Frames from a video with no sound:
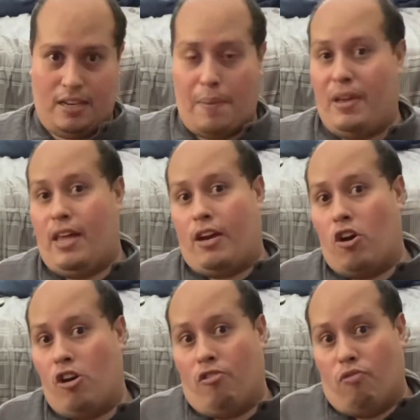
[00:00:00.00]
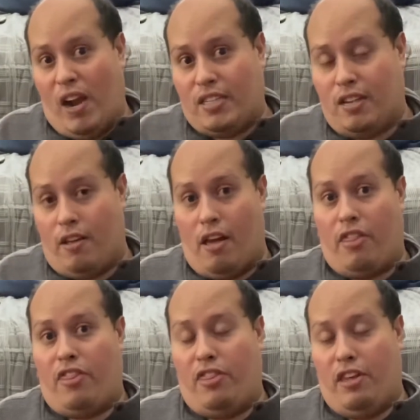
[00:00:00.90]
I mean, they could erase it uh,
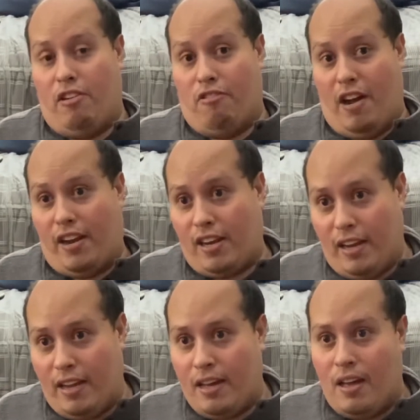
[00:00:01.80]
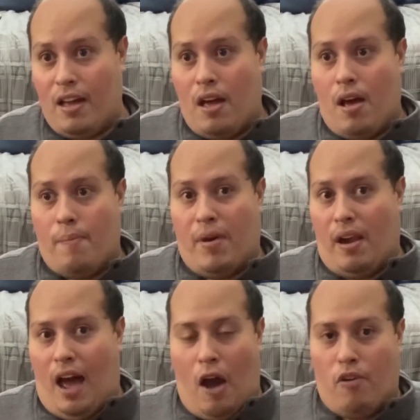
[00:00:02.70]
theoretically, but
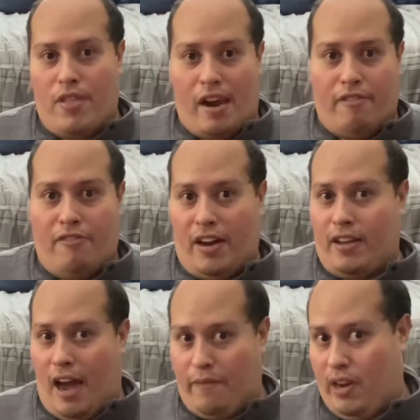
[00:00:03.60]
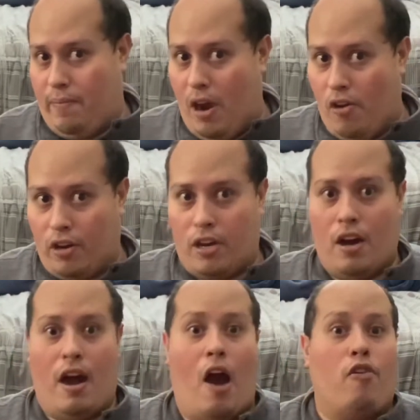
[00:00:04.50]
how would that affect Captain America?
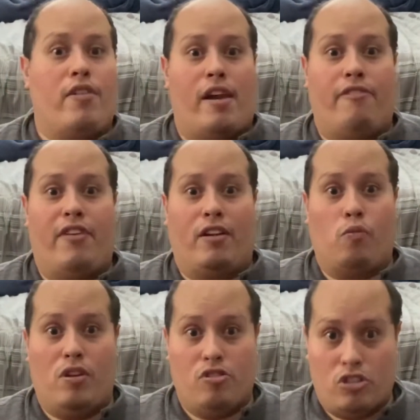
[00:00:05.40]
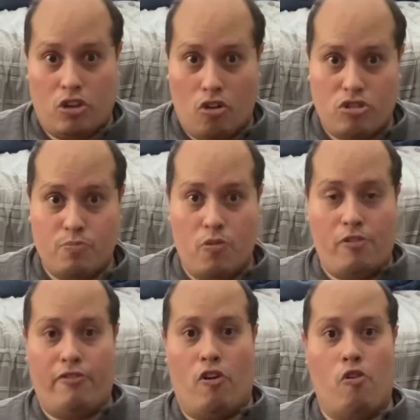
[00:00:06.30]
How would that affect Winter Soldier moving
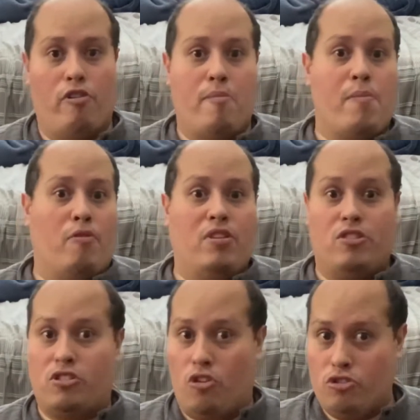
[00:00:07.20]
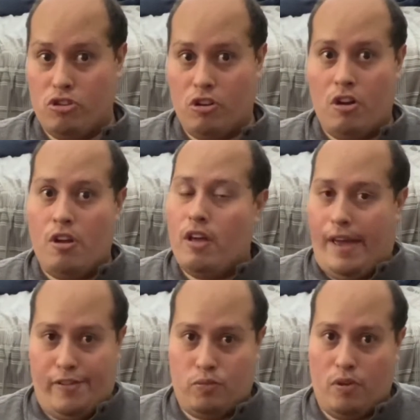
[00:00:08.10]
forward? Remember, Winter Soldier, it
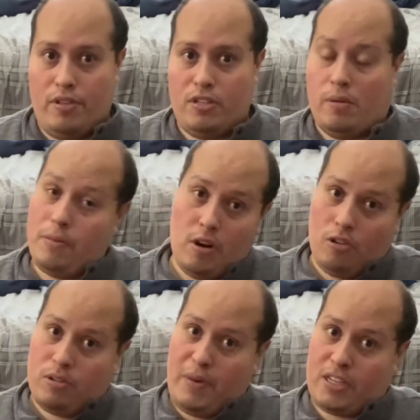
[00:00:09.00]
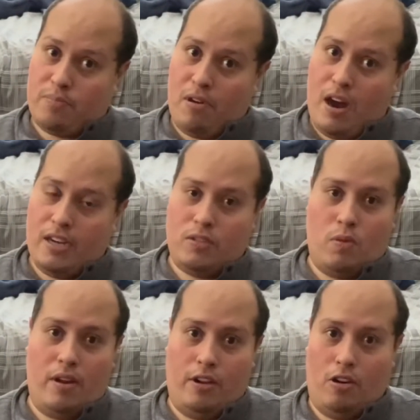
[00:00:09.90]
was when this, you know, it was a big surprise
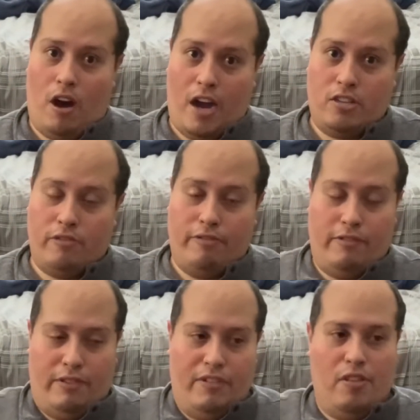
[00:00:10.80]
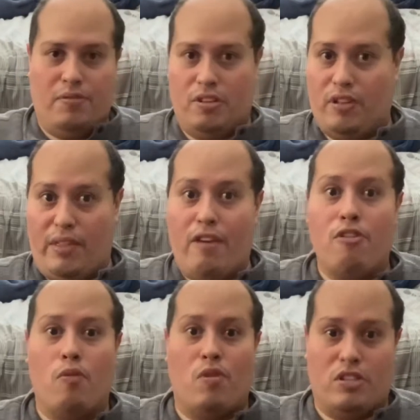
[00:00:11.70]
when, you know, Hydra revealed themselves that they were
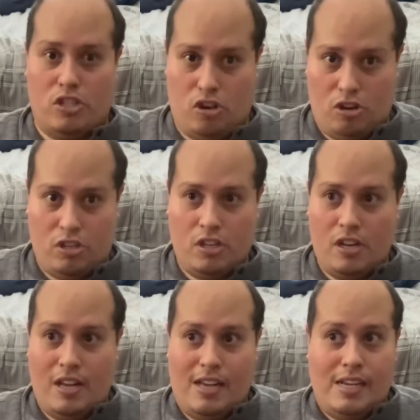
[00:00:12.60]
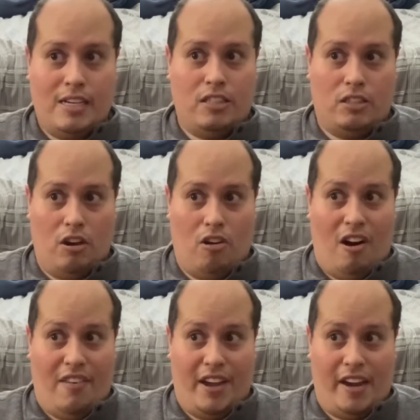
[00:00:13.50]
the ones in charge. So
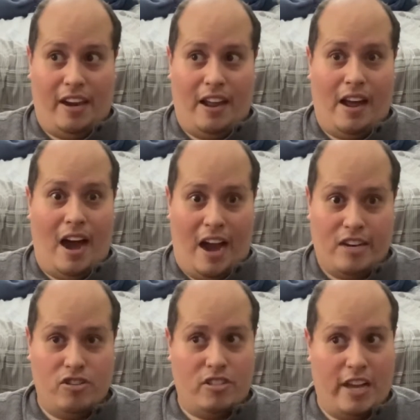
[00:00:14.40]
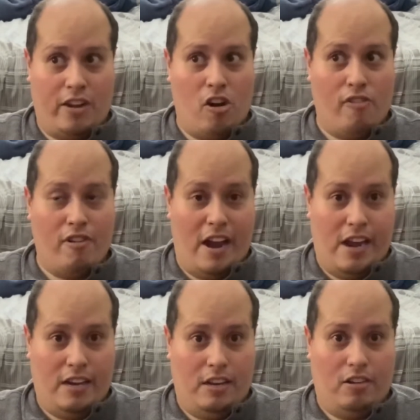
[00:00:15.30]
are they going to let Hydra take over
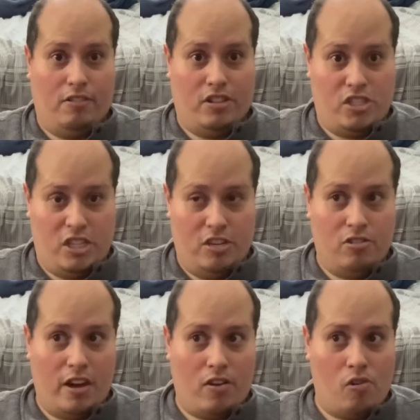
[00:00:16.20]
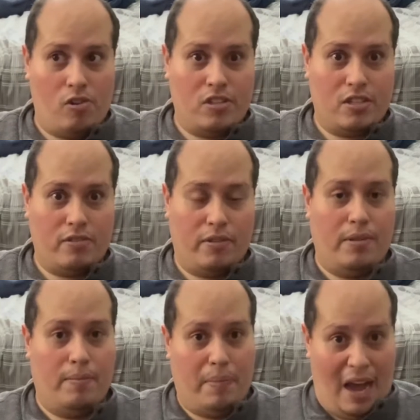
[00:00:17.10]
eight, you know, the S.H.I.E.L.D. headquarters from the
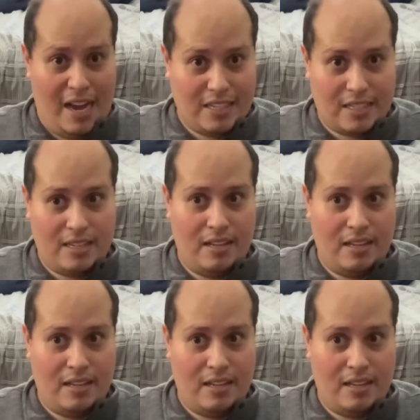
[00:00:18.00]
past?